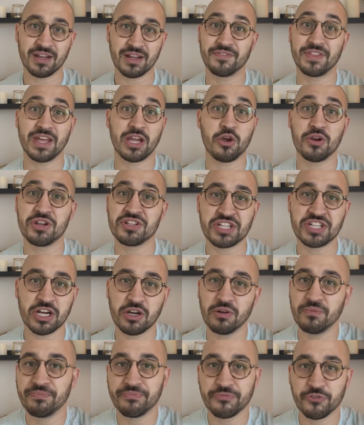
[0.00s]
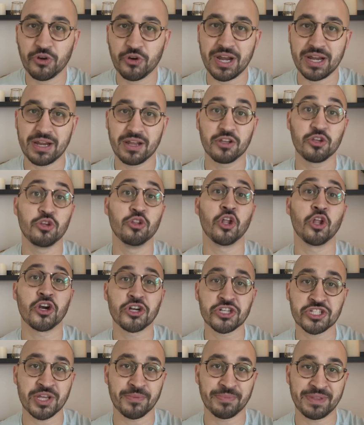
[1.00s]
If they go to zero, great. You
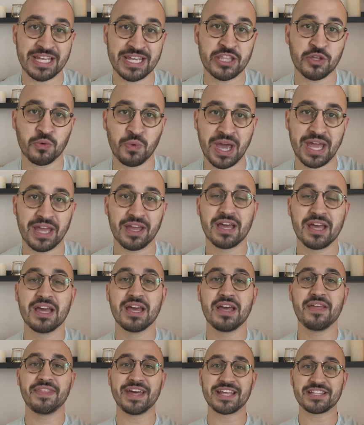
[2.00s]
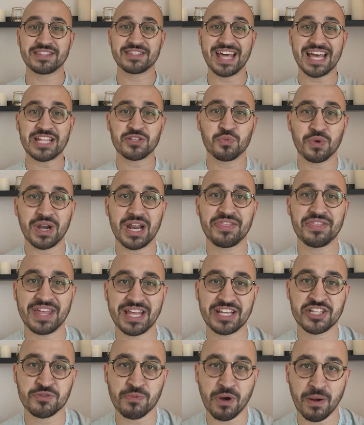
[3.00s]
learn something either way. That, that's what I
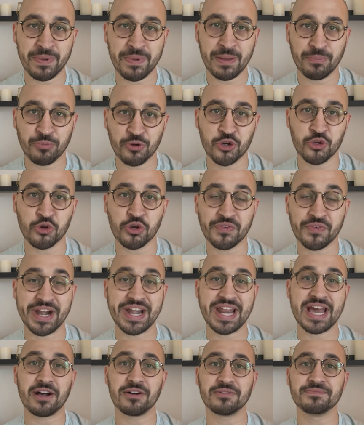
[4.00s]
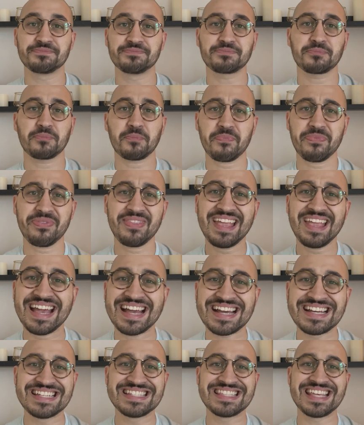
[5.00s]
think smart people are doing right now,
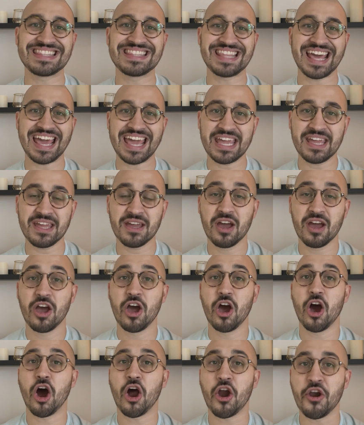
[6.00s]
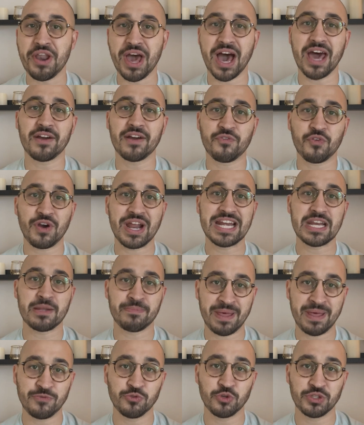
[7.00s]
is that they are not afraid to
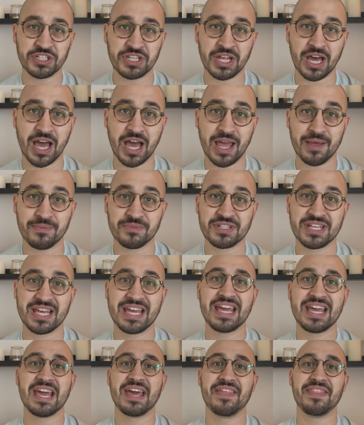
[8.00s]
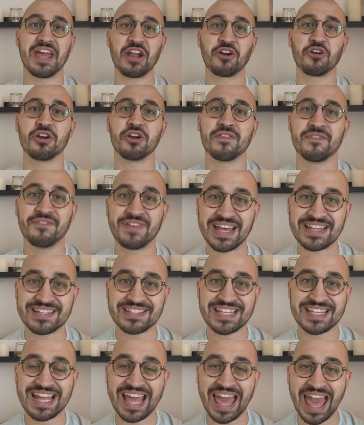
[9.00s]
pivot with the times. They are
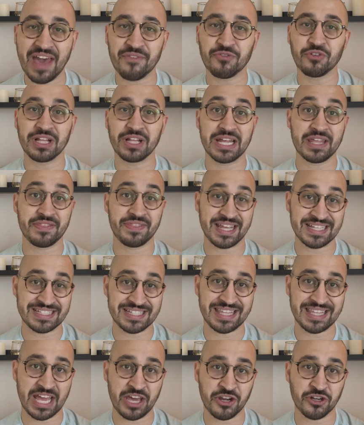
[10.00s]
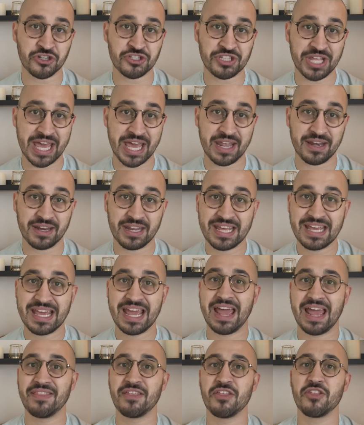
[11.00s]
investing heavily in things that they understand,
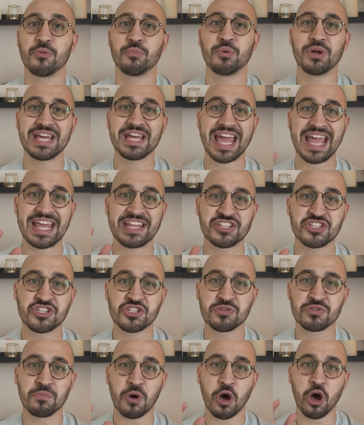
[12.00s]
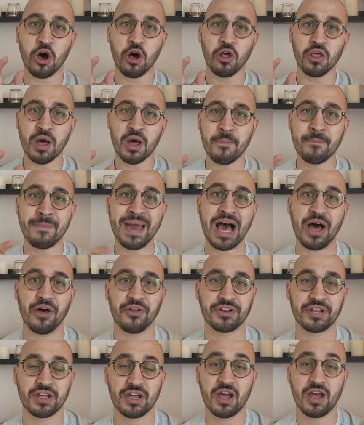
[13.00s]
and then they're putting a small
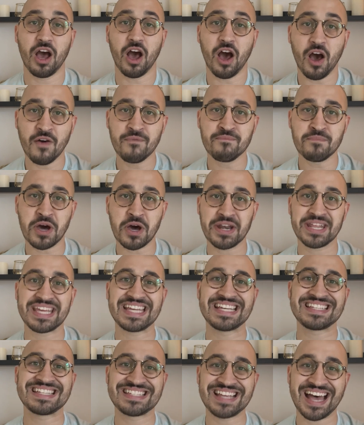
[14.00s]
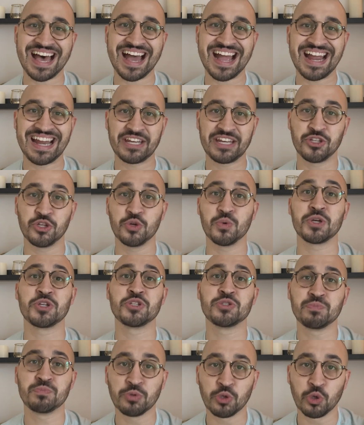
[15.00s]
amount of money aside to
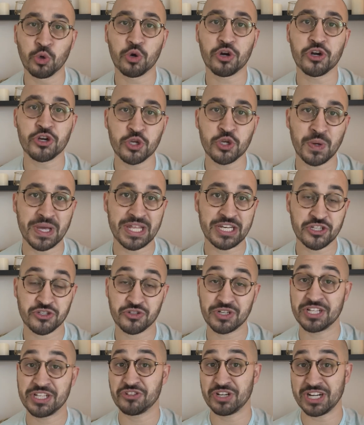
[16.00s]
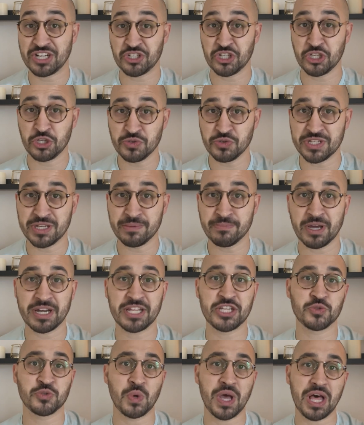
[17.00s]
explore new industries. They're actually using money
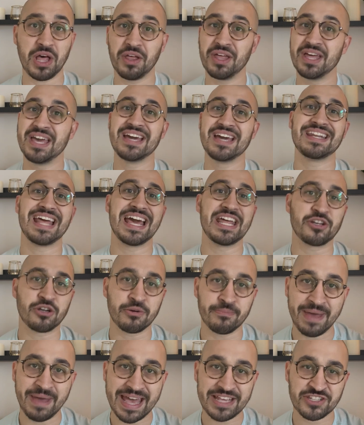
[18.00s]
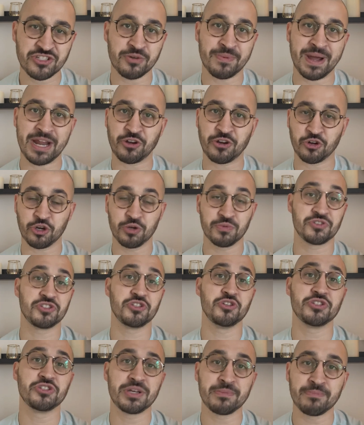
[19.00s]
as well to enter mastermind groups,
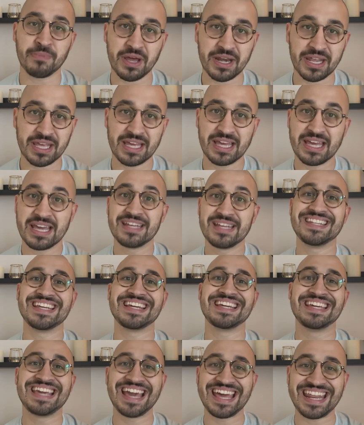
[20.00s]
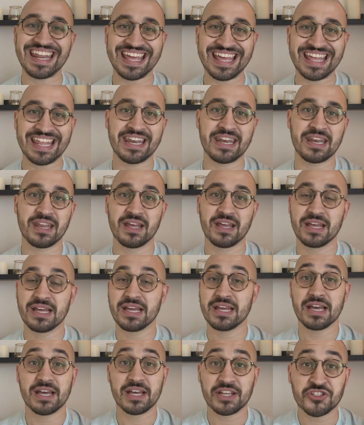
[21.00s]
using money to get in
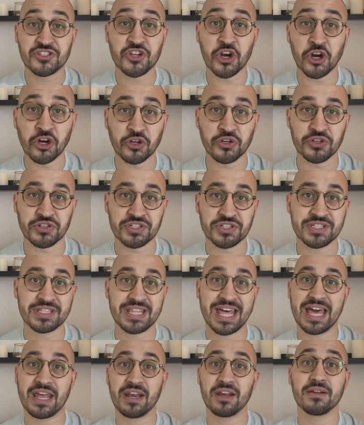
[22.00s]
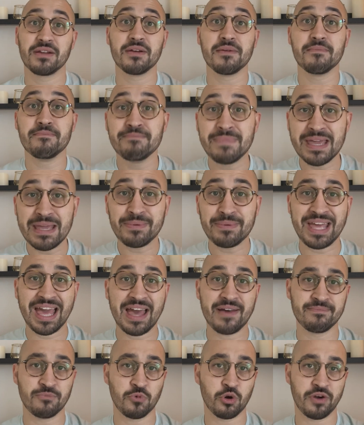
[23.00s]
uh, circles that maybe
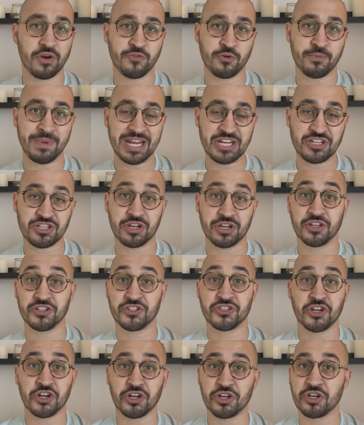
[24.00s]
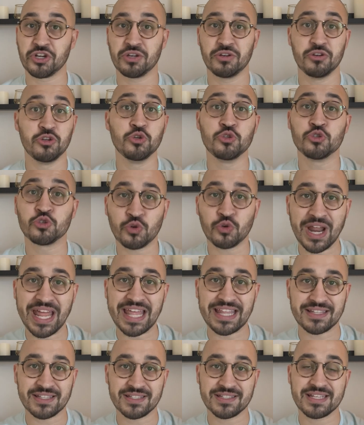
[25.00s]
have more information on certain new
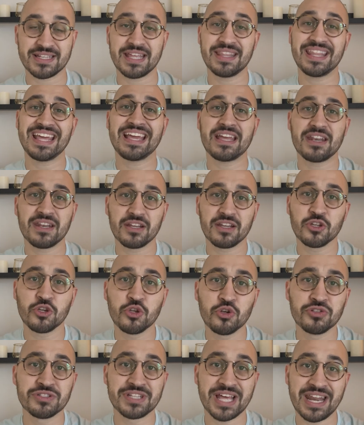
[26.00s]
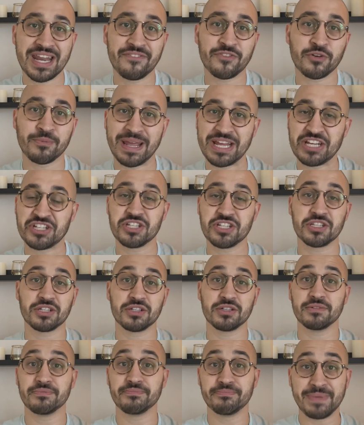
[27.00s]
trends, and they can use that information
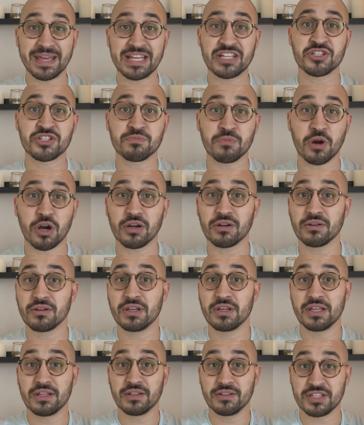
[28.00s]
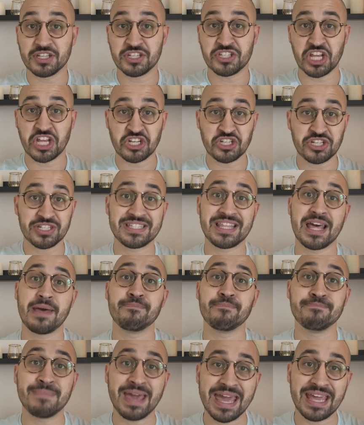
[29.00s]
to make smart decisions
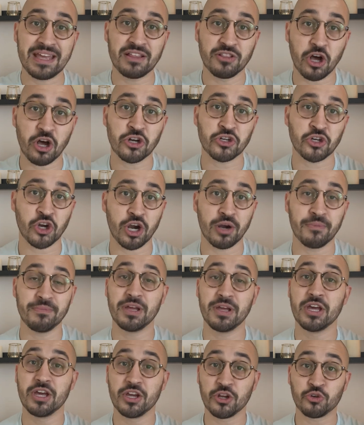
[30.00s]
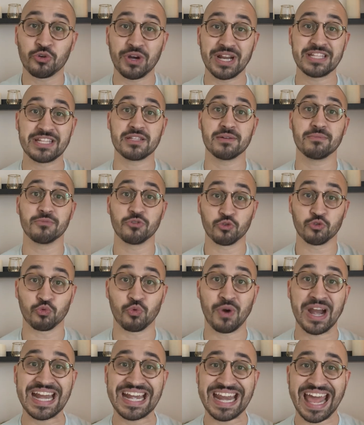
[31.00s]
that may long-term create some
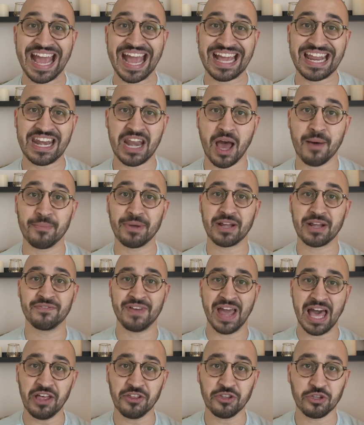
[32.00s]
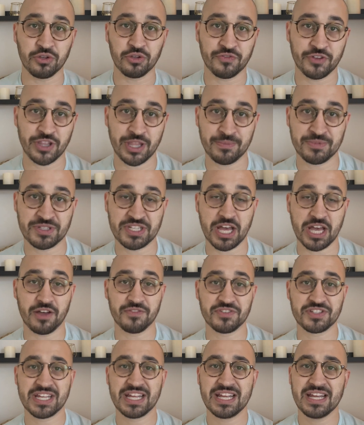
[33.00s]
great economic value for
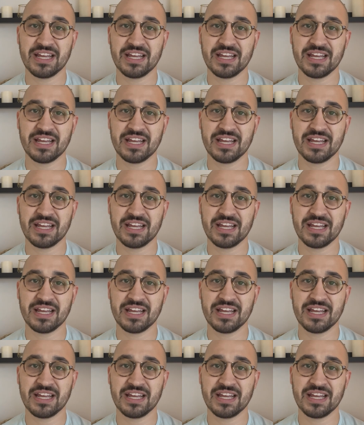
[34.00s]
themselves.